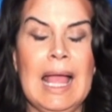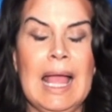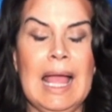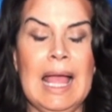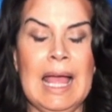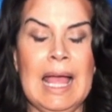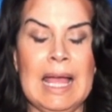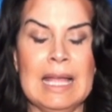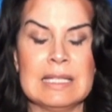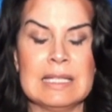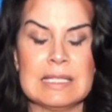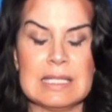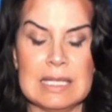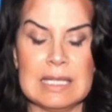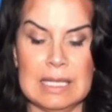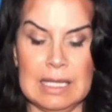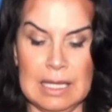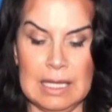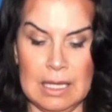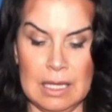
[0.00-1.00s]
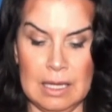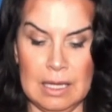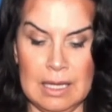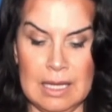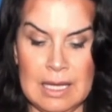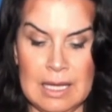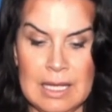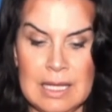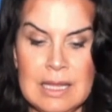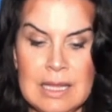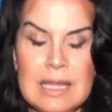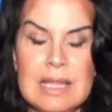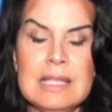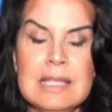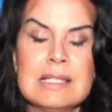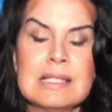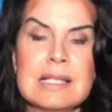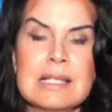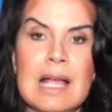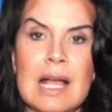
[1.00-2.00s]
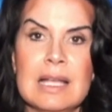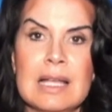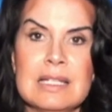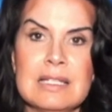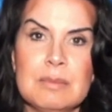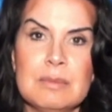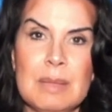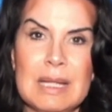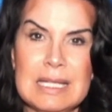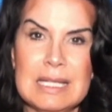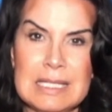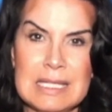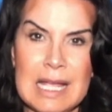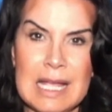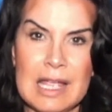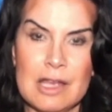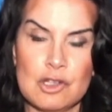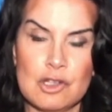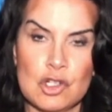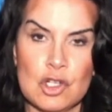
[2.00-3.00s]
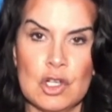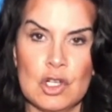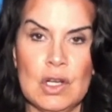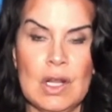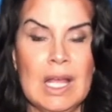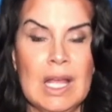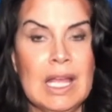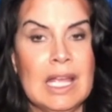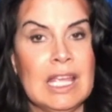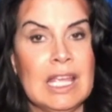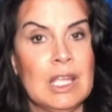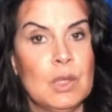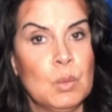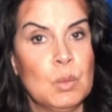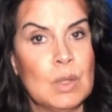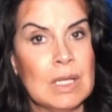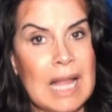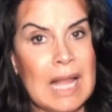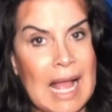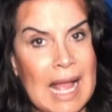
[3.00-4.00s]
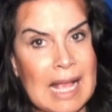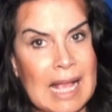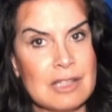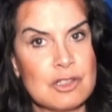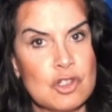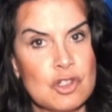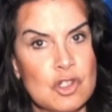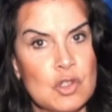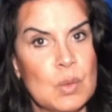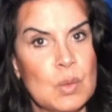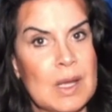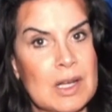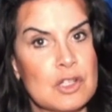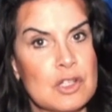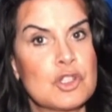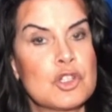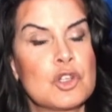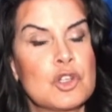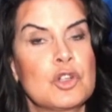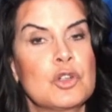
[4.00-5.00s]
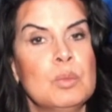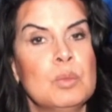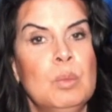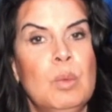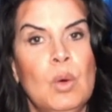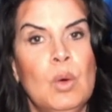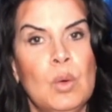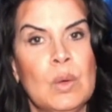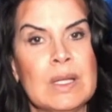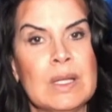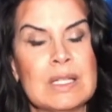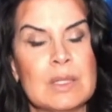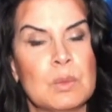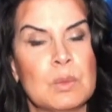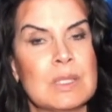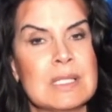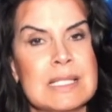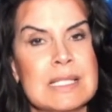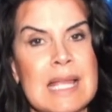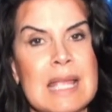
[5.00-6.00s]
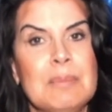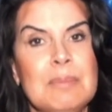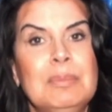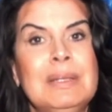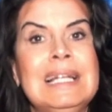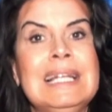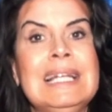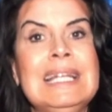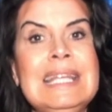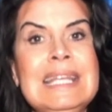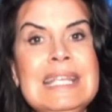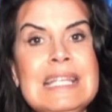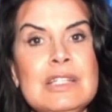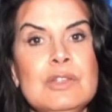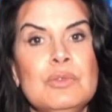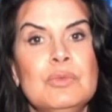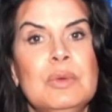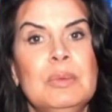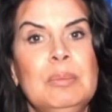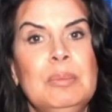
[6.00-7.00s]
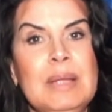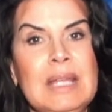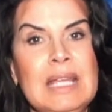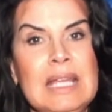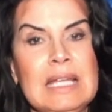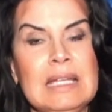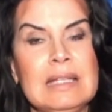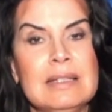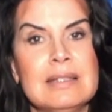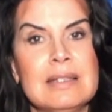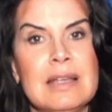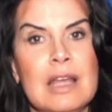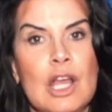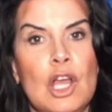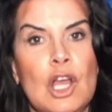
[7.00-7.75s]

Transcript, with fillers: And in this guided meditation, it will ask you at a certain point, it will say, please repeat